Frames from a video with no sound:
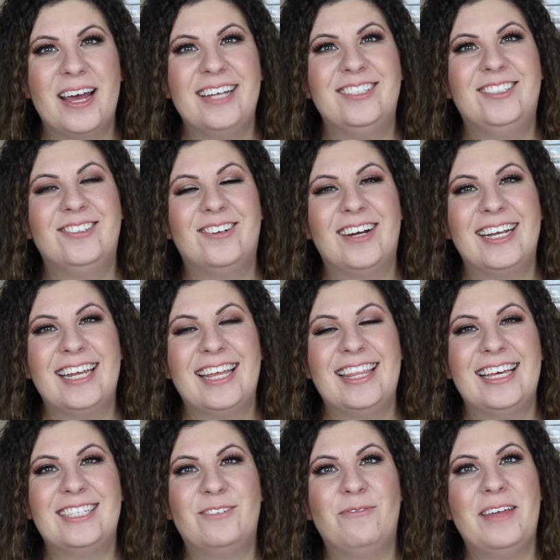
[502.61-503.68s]
enjoyed
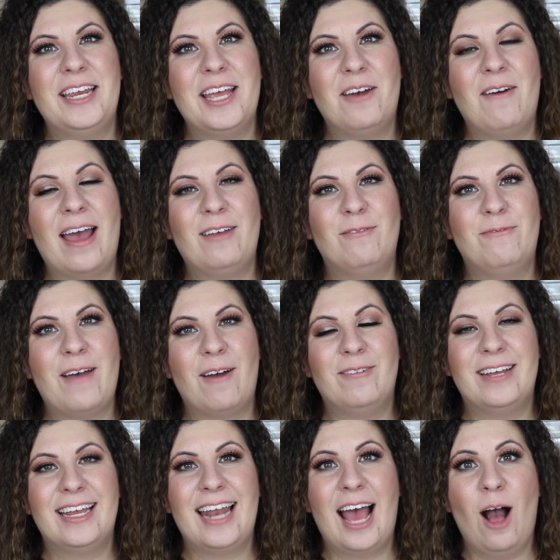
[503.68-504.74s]
this video and
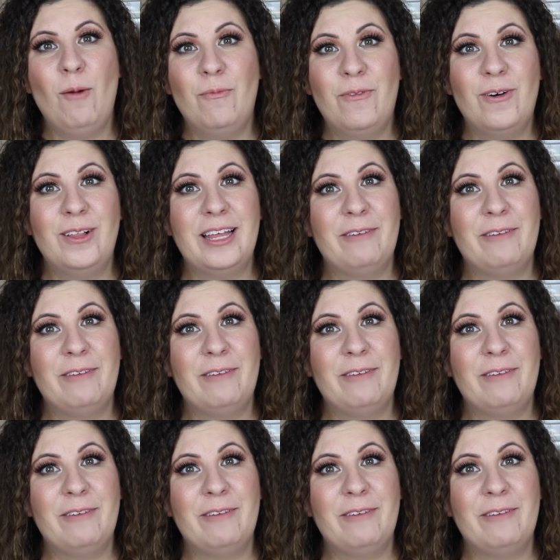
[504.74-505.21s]
found it helpful.